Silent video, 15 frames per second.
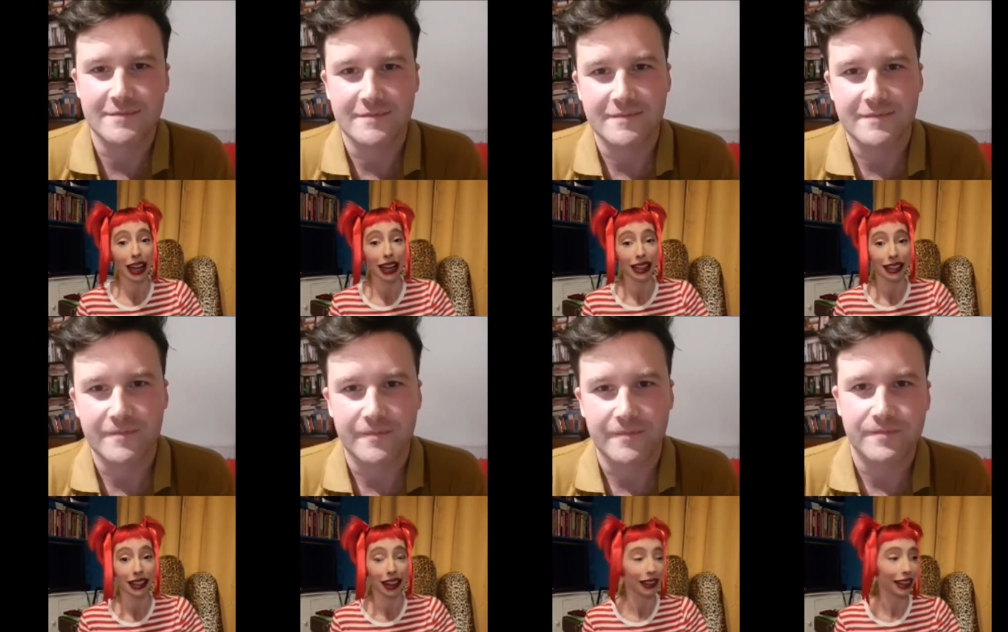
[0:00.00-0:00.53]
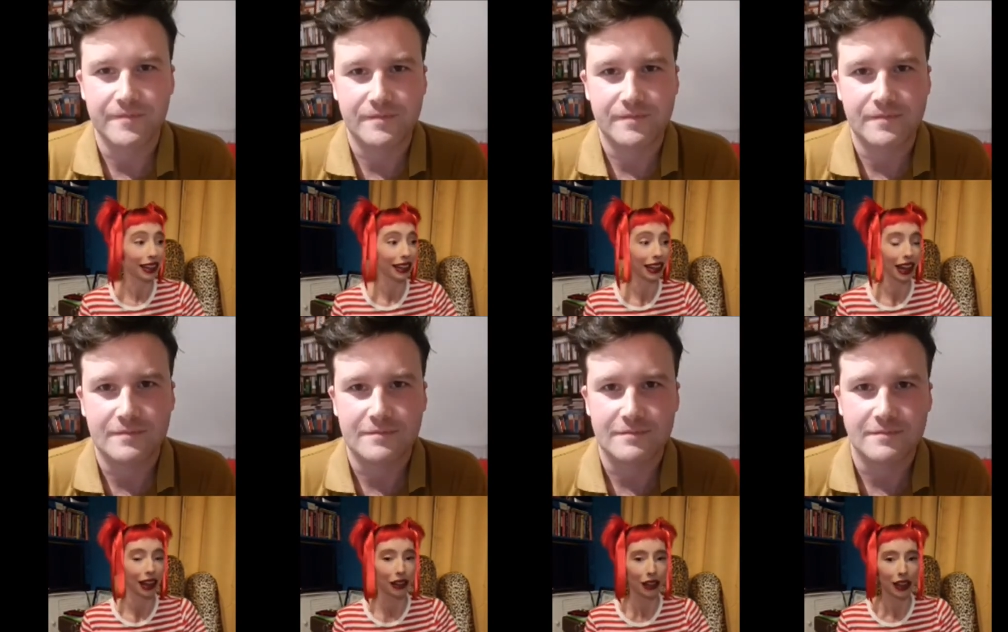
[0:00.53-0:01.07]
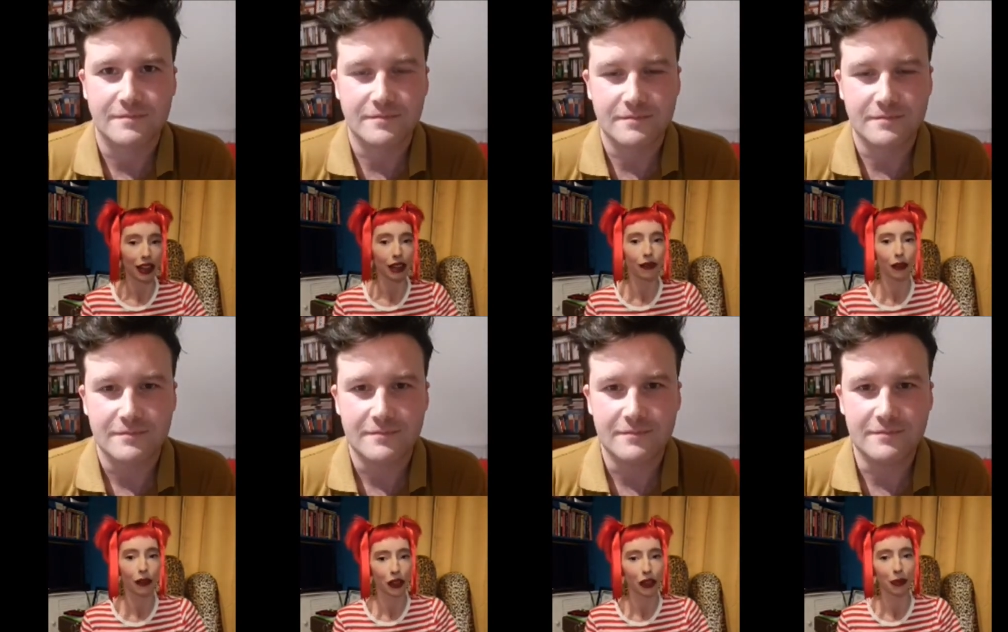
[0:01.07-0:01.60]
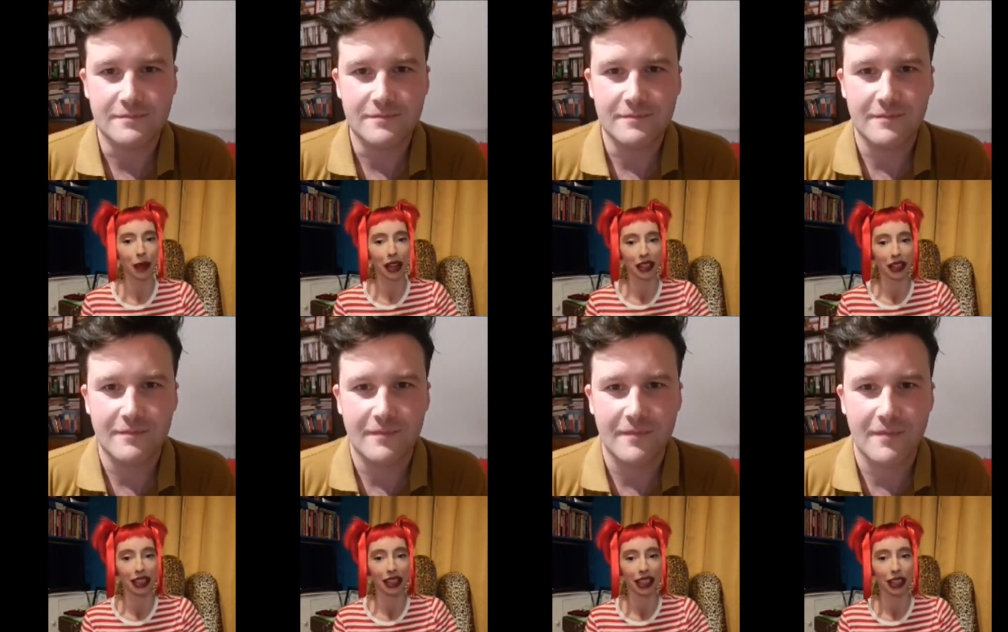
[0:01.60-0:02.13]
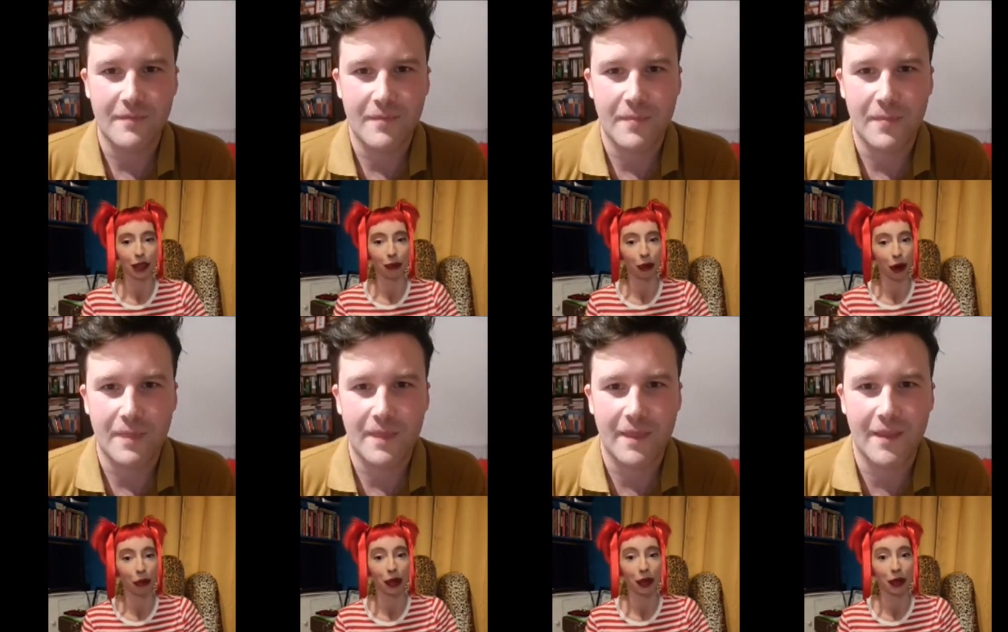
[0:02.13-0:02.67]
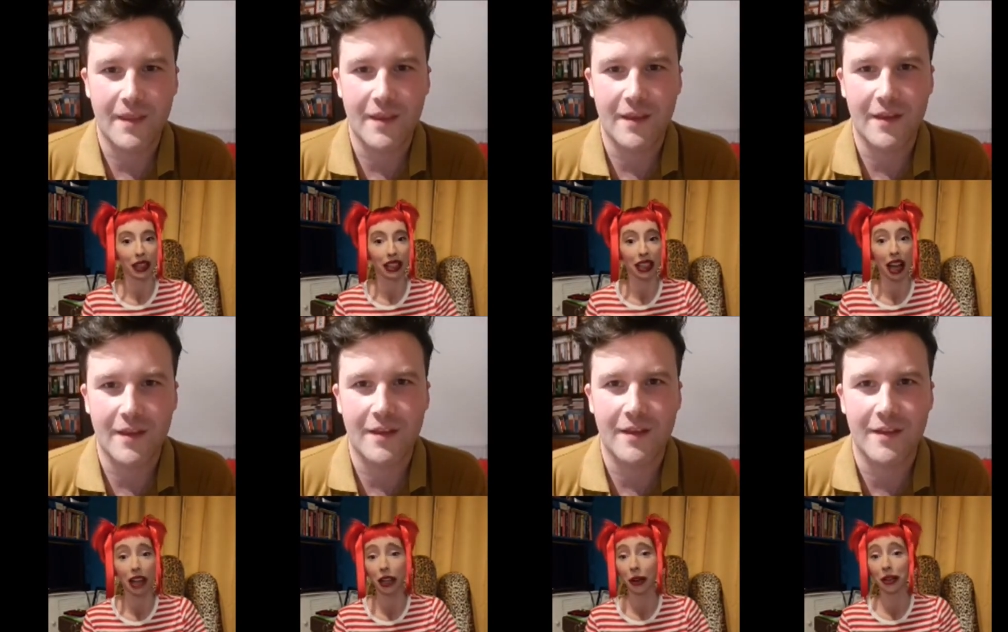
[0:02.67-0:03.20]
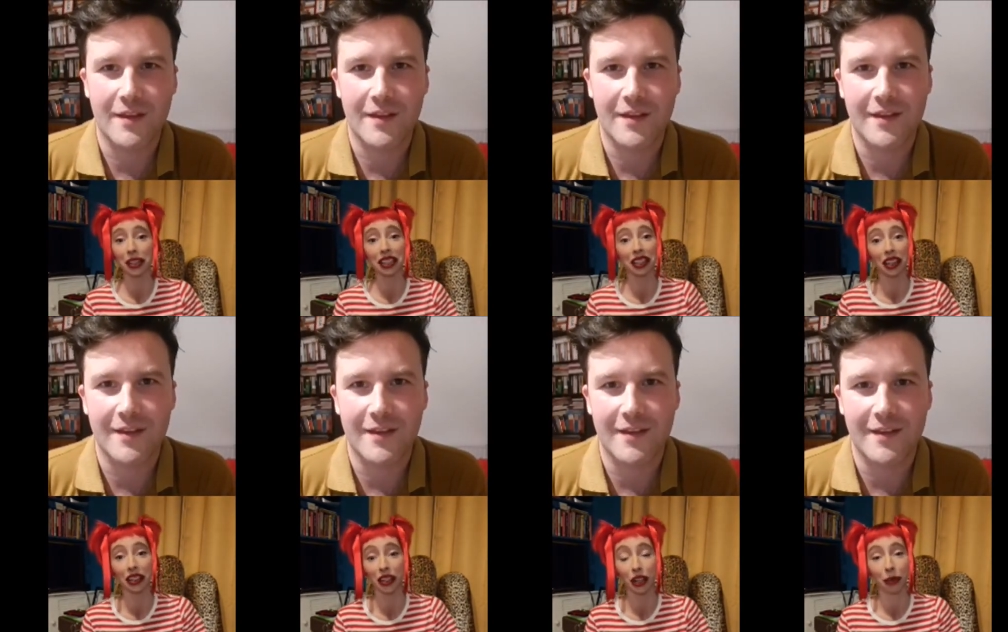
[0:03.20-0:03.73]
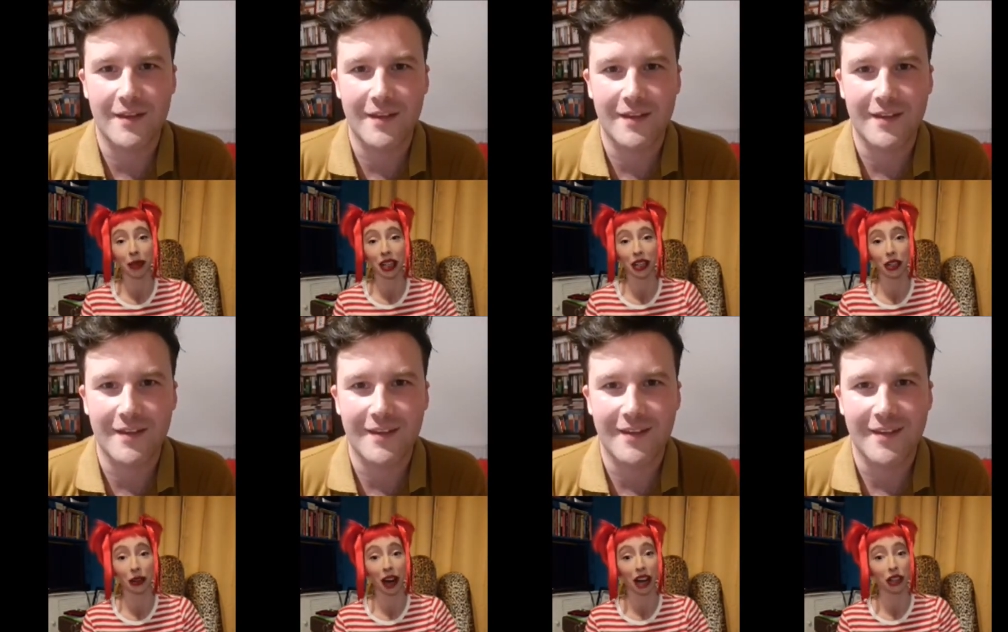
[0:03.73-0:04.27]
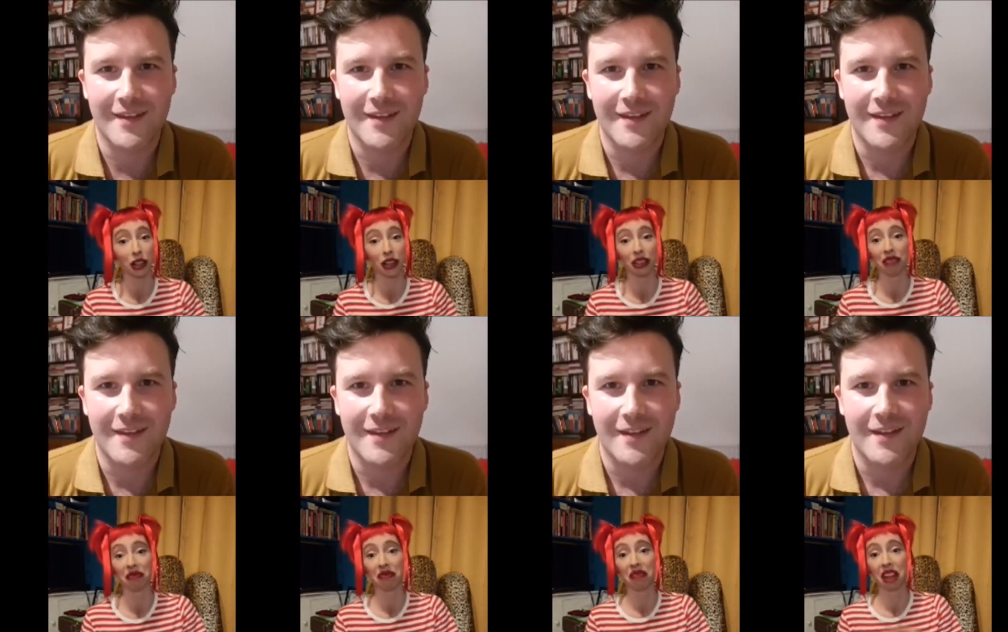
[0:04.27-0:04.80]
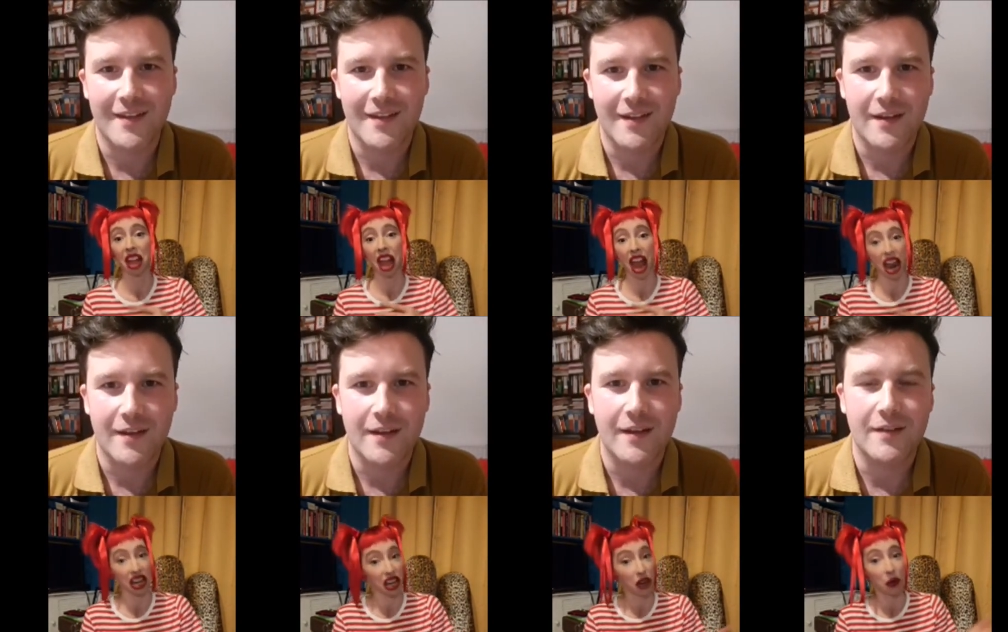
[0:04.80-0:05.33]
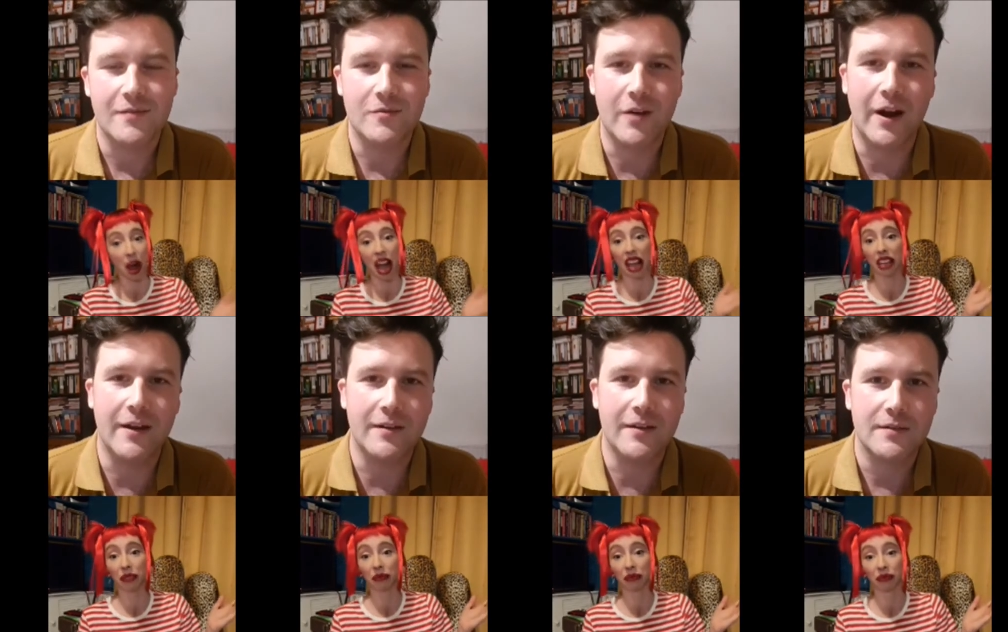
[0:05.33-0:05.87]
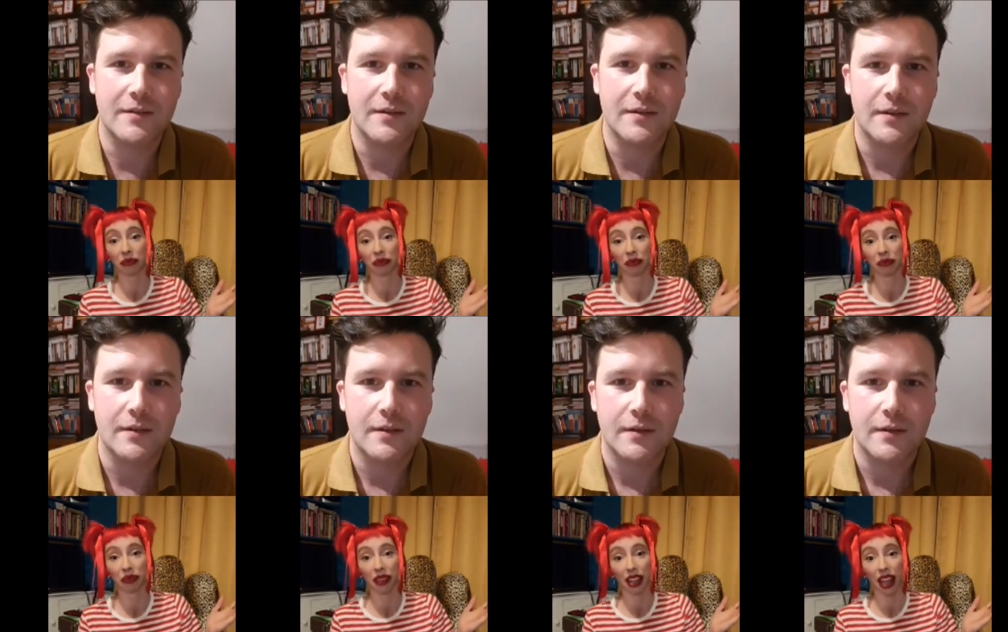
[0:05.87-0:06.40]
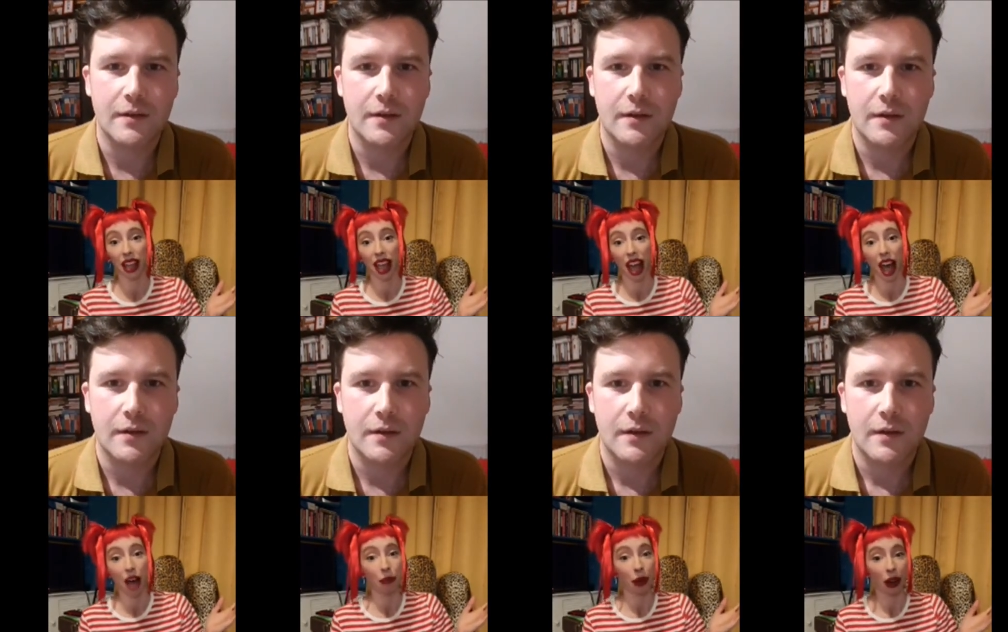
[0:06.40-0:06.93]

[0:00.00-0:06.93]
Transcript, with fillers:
Speaker 1: I think fundamentally the problem is that I don't understand human interaction anyway, right. But